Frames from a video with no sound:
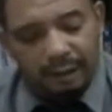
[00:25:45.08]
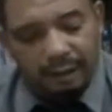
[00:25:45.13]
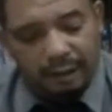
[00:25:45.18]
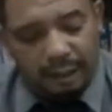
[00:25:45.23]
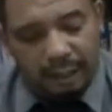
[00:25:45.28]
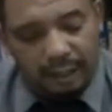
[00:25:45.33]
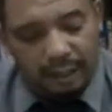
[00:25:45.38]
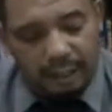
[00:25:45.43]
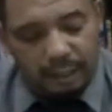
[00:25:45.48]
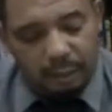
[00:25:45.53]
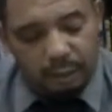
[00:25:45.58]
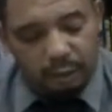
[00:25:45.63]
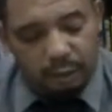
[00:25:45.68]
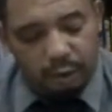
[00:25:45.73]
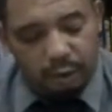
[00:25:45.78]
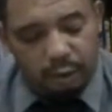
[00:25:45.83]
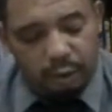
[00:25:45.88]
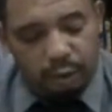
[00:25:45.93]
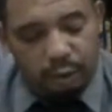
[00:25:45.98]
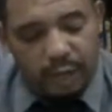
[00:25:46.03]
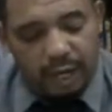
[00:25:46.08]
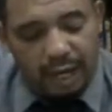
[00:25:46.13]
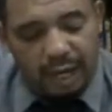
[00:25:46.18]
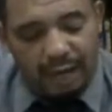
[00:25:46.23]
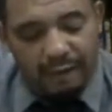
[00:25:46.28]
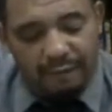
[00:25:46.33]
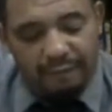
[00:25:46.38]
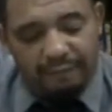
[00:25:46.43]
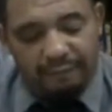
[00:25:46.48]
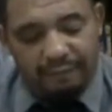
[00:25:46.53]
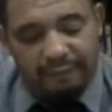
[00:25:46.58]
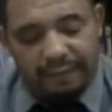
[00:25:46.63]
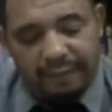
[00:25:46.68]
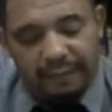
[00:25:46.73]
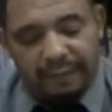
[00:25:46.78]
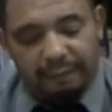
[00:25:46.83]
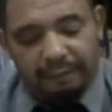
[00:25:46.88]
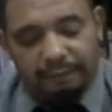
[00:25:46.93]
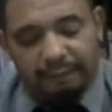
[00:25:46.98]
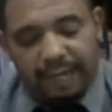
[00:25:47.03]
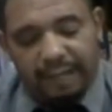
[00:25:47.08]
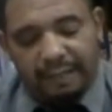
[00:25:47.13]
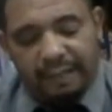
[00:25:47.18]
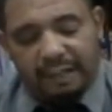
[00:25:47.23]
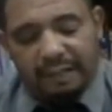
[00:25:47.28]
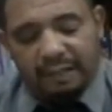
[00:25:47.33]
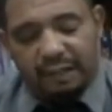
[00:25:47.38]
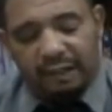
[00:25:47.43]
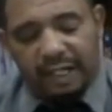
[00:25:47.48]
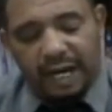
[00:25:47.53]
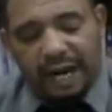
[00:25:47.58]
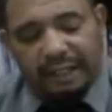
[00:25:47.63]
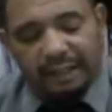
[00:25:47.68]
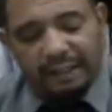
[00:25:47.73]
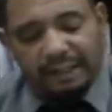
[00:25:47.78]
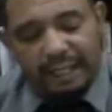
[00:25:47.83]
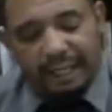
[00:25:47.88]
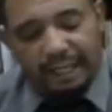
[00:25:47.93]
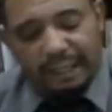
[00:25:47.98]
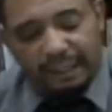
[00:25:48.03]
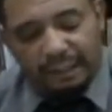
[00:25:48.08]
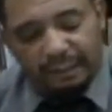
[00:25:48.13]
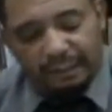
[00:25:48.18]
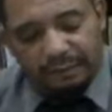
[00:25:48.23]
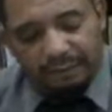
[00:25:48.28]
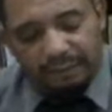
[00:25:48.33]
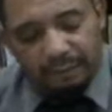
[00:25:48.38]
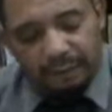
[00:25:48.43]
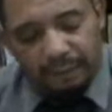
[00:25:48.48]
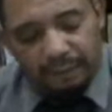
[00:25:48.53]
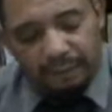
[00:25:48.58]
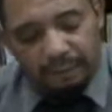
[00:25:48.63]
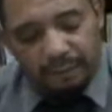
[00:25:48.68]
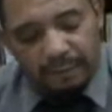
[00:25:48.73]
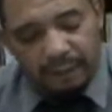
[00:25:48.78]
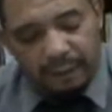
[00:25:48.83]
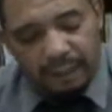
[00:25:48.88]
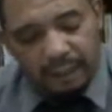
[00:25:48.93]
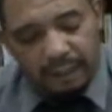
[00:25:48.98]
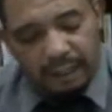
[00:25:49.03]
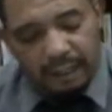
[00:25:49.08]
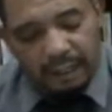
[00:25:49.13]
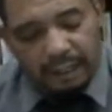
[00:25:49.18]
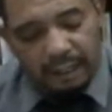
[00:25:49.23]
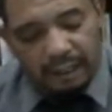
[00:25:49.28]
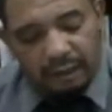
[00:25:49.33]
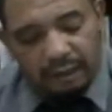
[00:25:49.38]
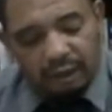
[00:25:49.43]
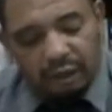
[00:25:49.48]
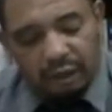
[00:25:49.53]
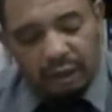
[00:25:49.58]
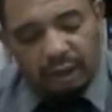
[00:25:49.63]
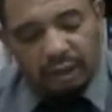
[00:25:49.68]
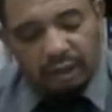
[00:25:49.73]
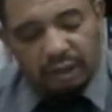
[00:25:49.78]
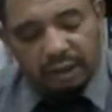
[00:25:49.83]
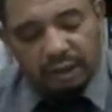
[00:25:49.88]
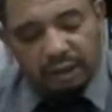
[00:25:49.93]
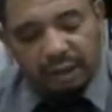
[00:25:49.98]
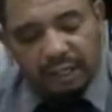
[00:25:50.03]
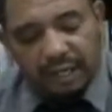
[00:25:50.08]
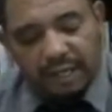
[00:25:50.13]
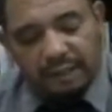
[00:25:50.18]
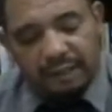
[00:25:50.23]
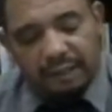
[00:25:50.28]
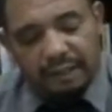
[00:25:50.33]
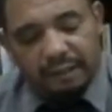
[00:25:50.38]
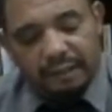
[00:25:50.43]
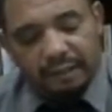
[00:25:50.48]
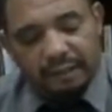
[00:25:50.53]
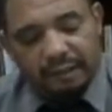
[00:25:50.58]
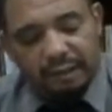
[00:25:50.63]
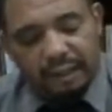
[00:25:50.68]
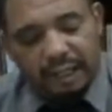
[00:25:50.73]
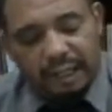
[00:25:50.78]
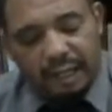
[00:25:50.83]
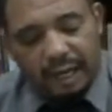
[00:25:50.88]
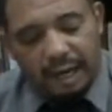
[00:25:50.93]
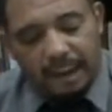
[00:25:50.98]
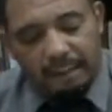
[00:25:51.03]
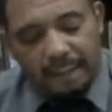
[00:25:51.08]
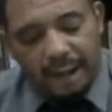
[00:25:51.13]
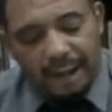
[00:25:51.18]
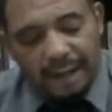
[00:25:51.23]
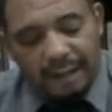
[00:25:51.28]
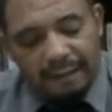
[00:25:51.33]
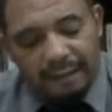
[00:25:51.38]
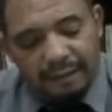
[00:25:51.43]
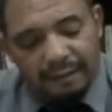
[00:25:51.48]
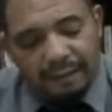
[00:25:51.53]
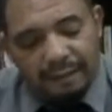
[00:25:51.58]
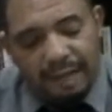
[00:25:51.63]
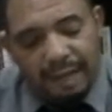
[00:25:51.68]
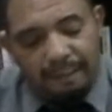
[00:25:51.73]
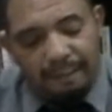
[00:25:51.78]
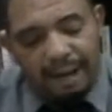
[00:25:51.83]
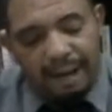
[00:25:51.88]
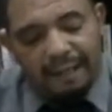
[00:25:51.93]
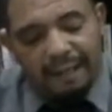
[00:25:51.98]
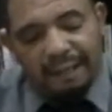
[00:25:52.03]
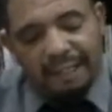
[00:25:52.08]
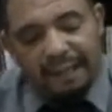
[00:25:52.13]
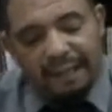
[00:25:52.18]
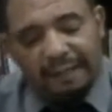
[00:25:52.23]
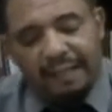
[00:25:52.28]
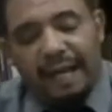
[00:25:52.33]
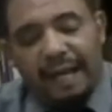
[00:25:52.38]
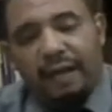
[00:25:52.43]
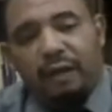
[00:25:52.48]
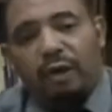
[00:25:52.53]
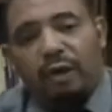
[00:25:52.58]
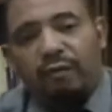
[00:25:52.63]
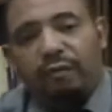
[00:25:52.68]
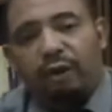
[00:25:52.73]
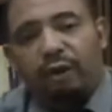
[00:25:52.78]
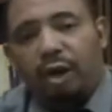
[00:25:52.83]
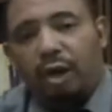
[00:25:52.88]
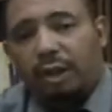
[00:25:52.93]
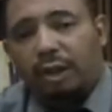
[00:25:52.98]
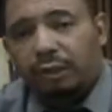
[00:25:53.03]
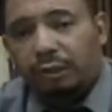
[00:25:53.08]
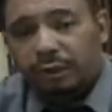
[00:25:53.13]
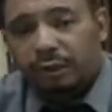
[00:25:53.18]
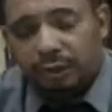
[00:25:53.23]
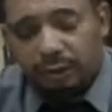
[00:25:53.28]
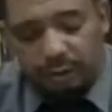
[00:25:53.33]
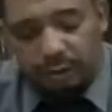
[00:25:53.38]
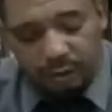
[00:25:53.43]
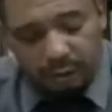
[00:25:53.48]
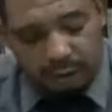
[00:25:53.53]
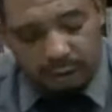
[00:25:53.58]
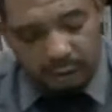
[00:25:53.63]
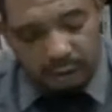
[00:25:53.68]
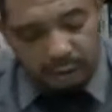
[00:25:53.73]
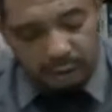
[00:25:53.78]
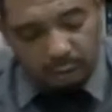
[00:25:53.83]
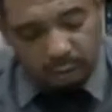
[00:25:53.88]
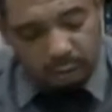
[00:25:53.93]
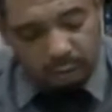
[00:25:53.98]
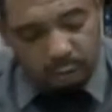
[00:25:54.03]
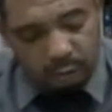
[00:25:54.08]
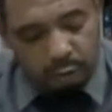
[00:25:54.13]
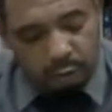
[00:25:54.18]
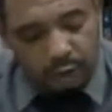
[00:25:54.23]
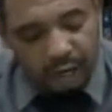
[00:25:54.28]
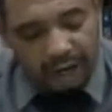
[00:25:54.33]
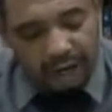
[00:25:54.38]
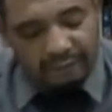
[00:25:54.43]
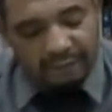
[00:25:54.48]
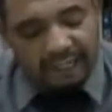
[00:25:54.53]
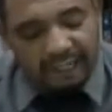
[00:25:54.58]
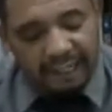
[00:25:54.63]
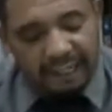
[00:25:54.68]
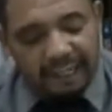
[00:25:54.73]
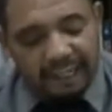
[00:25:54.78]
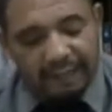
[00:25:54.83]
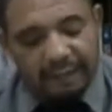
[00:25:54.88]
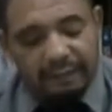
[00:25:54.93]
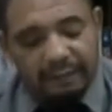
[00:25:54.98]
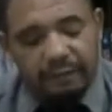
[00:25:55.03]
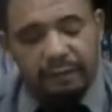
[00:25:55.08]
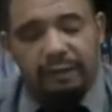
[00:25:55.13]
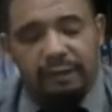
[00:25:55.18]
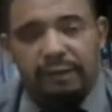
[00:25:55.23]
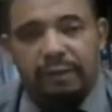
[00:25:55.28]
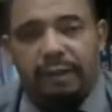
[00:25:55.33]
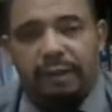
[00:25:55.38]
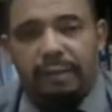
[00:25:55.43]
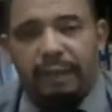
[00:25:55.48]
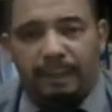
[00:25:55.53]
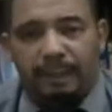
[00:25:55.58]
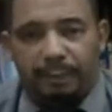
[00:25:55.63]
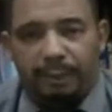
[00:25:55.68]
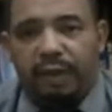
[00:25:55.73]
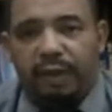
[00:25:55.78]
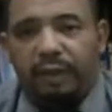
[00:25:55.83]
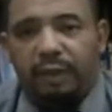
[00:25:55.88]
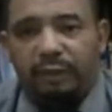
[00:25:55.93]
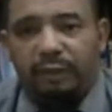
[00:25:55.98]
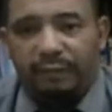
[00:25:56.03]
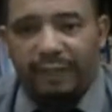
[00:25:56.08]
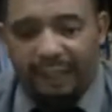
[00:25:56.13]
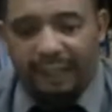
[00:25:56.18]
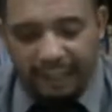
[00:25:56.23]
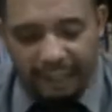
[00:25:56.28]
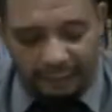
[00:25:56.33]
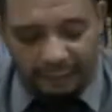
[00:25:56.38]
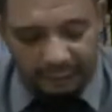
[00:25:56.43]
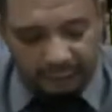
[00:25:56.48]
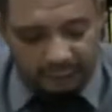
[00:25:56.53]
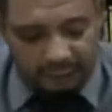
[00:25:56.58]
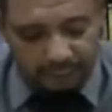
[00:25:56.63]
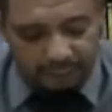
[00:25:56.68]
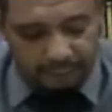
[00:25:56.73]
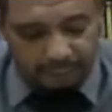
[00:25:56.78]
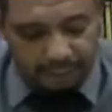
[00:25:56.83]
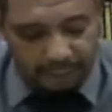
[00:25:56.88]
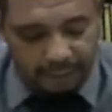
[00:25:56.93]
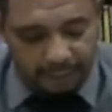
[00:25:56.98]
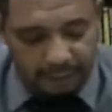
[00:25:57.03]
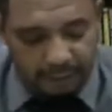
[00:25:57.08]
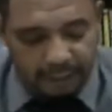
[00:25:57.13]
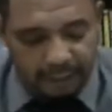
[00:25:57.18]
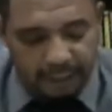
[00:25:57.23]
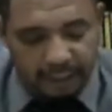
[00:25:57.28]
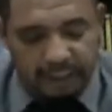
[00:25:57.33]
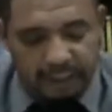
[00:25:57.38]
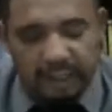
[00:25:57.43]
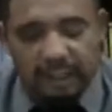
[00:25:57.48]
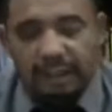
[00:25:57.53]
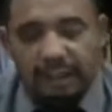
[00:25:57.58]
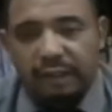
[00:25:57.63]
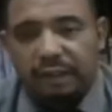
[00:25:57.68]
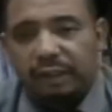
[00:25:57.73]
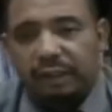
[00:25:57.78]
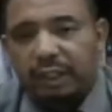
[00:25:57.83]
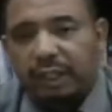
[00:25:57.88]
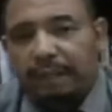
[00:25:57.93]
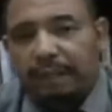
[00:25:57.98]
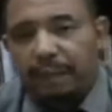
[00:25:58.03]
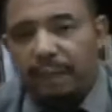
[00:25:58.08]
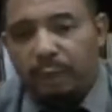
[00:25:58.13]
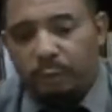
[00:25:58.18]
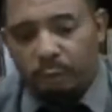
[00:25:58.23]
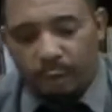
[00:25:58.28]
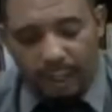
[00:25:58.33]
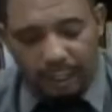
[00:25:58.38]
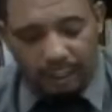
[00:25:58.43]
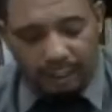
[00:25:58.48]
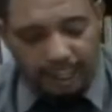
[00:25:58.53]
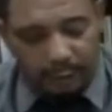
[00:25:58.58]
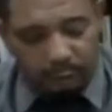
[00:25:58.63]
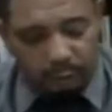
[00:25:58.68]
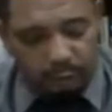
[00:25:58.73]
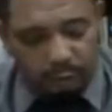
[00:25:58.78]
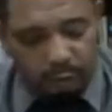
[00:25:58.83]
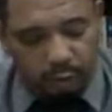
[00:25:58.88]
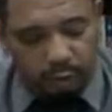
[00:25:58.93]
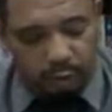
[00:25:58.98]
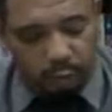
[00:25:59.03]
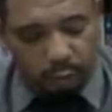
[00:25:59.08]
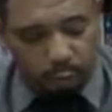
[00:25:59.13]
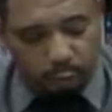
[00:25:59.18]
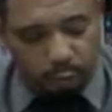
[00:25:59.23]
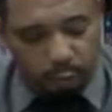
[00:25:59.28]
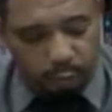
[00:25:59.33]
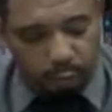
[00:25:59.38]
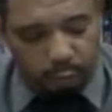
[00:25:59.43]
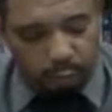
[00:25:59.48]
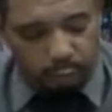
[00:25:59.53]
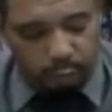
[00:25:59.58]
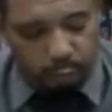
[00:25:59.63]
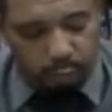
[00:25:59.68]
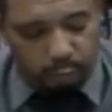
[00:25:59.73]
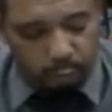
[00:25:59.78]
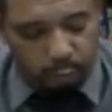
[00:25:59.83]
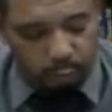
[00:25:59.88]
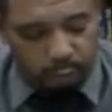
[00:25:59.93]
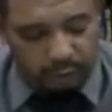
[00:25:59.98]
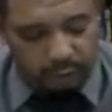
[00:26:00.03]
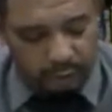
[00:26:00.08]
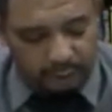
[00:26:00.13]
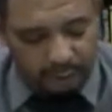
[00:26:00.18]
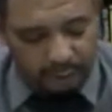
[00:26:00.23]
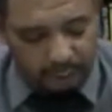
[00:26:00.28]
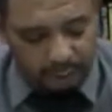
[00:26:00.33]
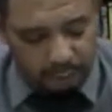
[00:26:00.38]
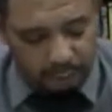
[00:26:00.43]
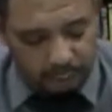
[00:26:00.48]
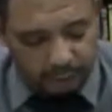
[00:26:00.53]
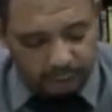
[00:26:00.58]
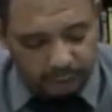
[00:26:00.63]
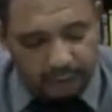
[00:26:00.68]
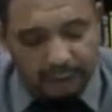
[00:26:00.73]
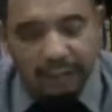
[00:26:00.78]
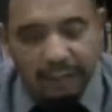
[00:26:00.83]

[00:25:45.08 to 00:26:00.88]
We're going to have an extract taken from Doris Lessing's A Mild Attack of Locusts. We're going to have The Killers, part of The Killers by Ernest Hemingway, and we're going to conclude this with